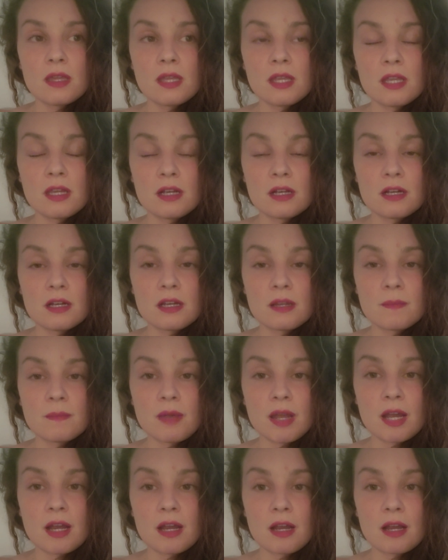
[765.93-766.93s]
here in
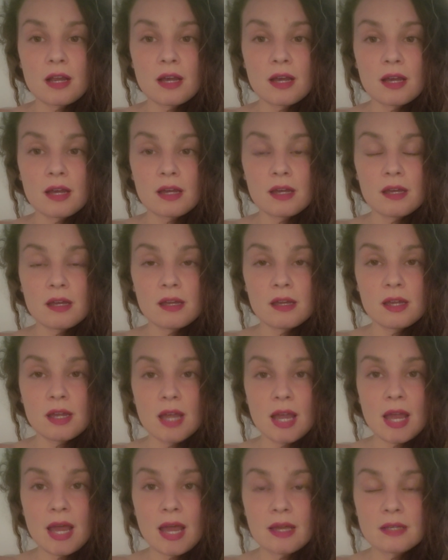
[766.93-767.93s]
America
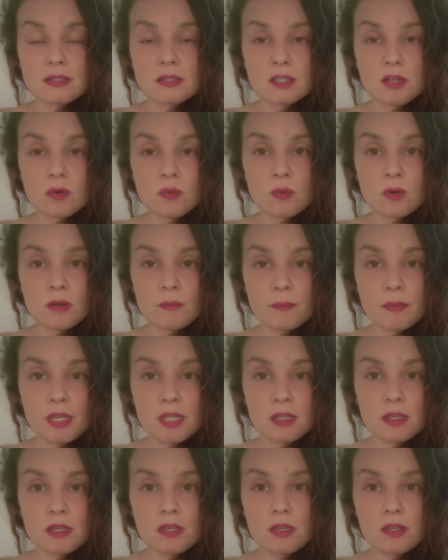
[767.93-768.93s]
as a
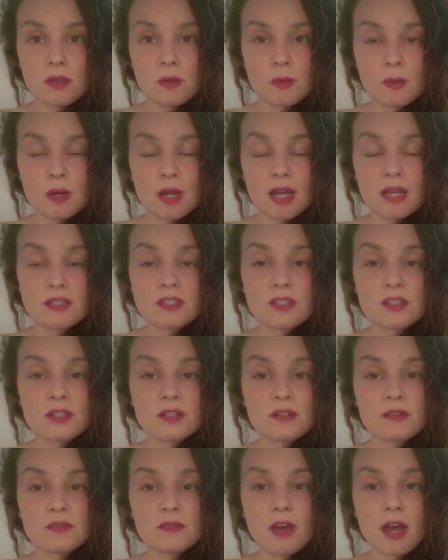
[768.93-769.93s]
woman who has
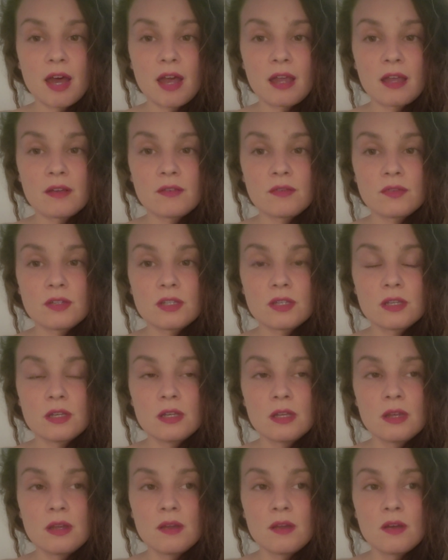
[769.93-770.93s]
survived
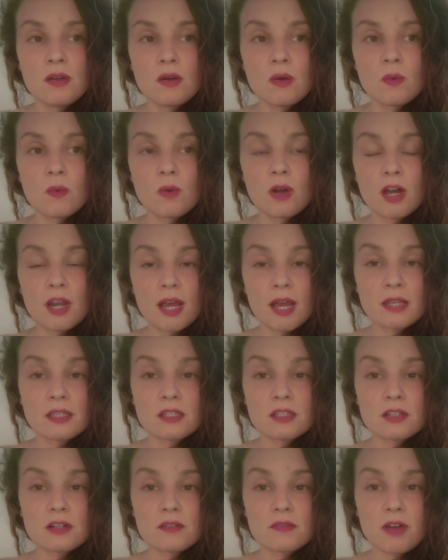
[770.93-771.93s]
what I
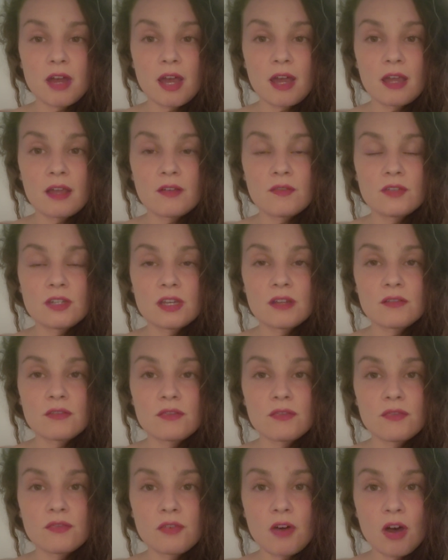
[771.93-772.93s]
survived and
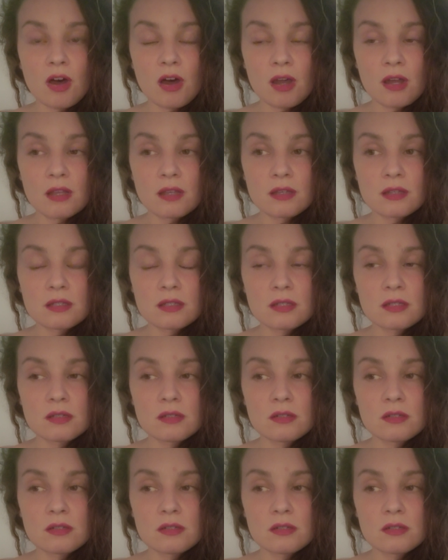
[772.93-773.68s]
fought